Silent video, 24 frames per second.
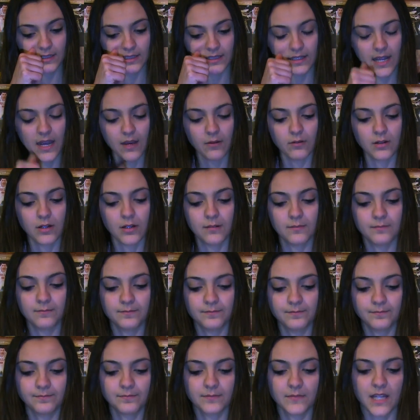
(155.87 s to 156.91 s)
Now,
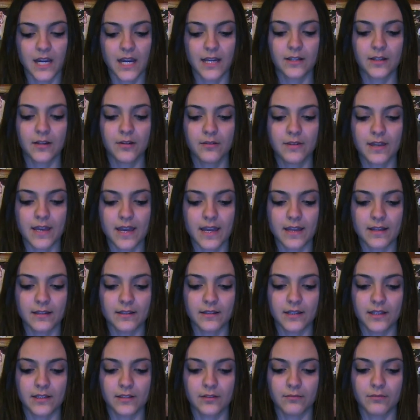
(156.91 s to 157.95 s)
I know that
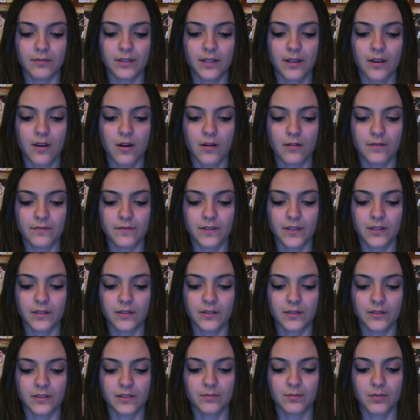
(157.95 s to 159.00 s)
it's a really hard feeling
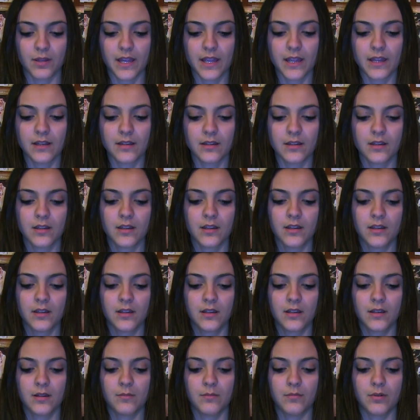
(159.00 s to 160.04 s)
to explain,
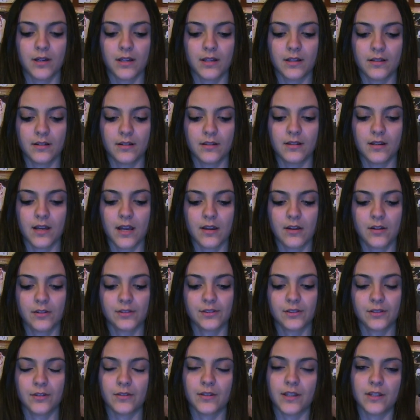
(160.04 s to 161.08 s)
but I
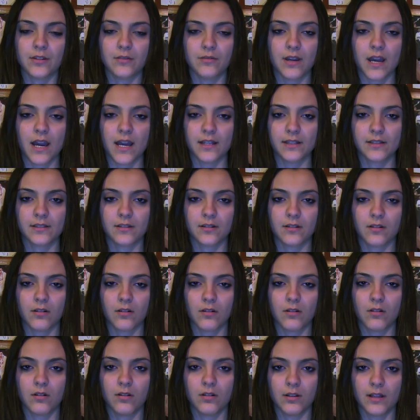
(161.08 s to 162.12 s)
also know that you guys are
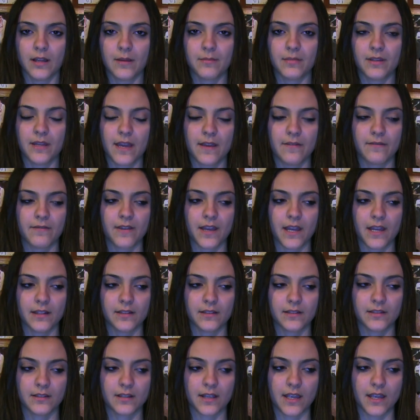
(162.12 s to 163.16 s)
all NBA
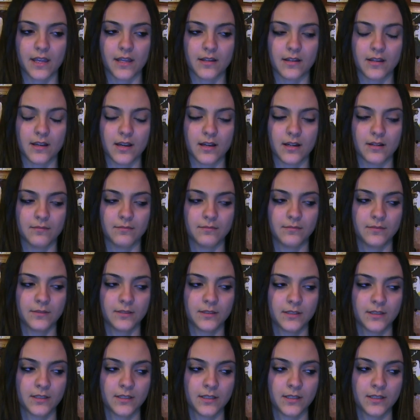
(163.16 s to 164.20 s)
fans, and
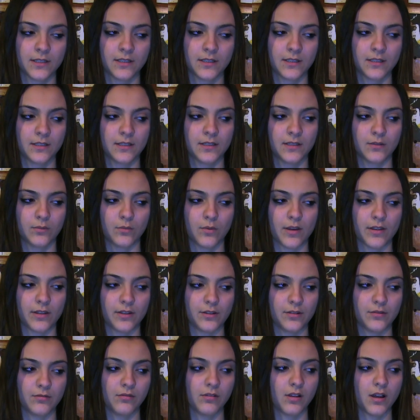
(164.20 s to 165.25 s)
whether
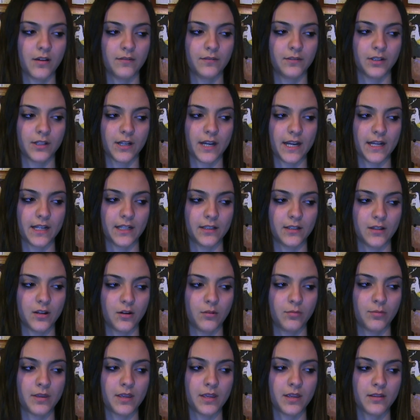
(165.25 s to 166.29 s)
you loved or hated
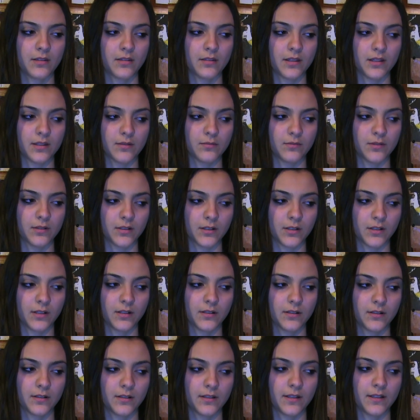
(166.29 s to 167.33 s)
Kobe, this one
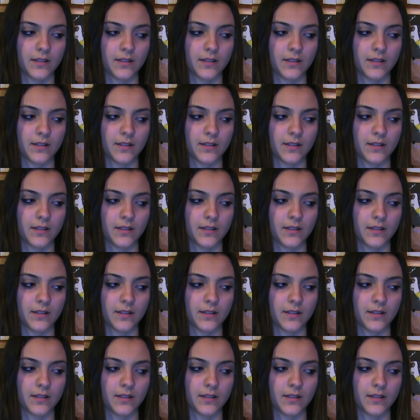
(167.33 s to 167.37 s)
hurt.